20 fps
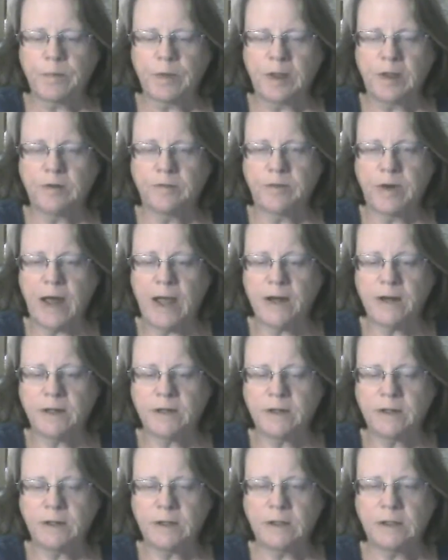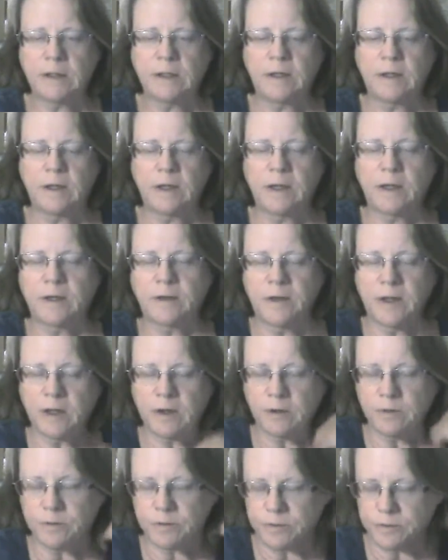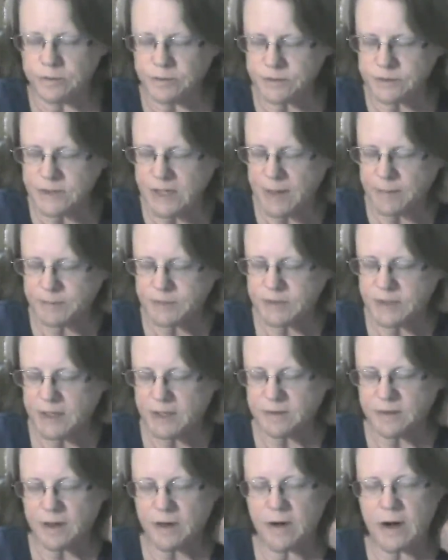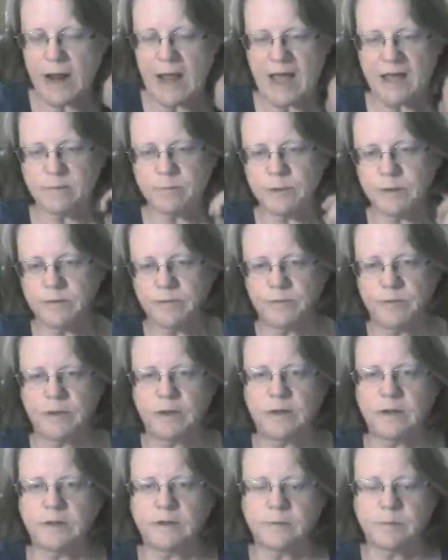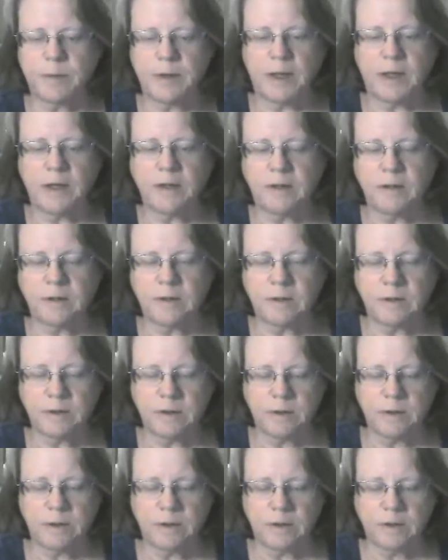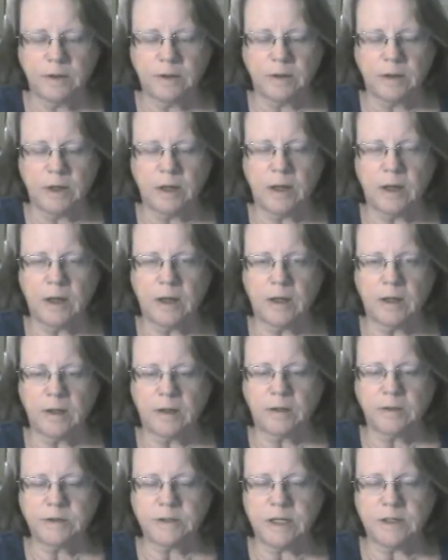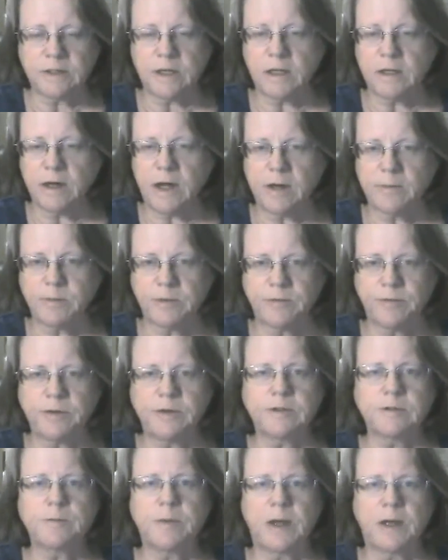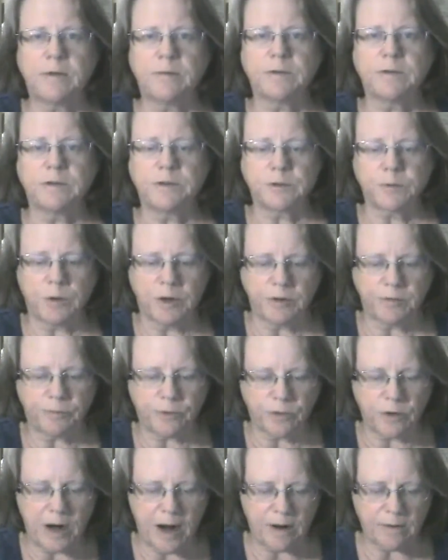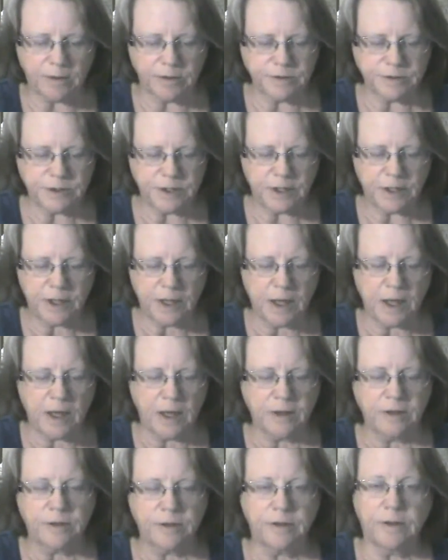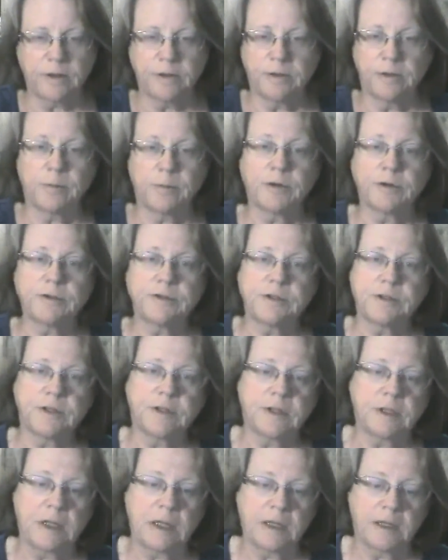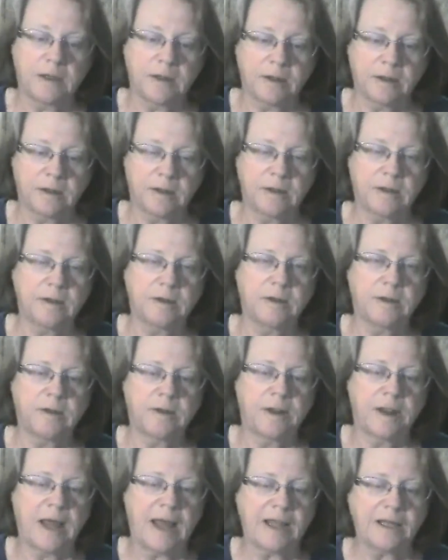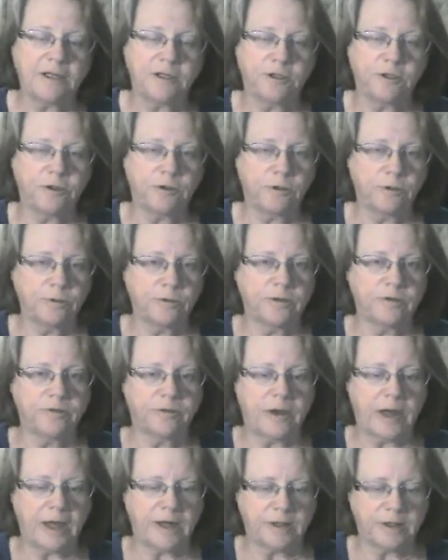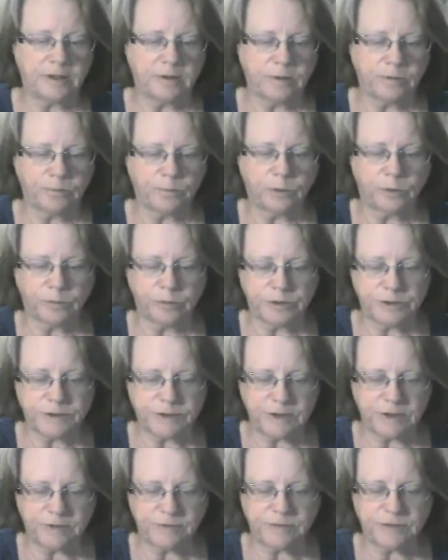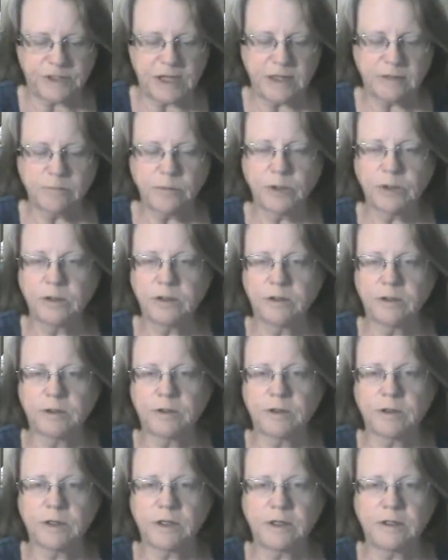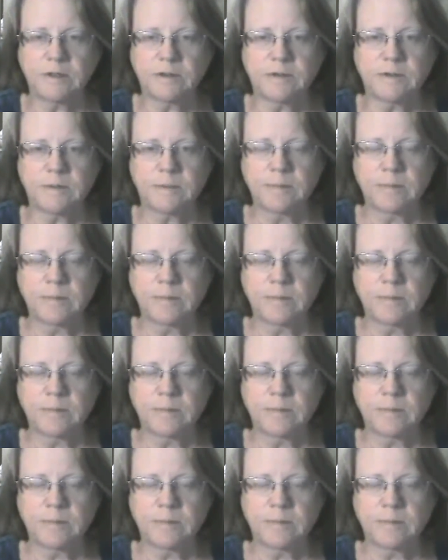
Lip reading: invited and they go through the steps and their admin fee is paid, $10 admin fee is paid within 24 hours, the person that you invited will receive 10 million cookies.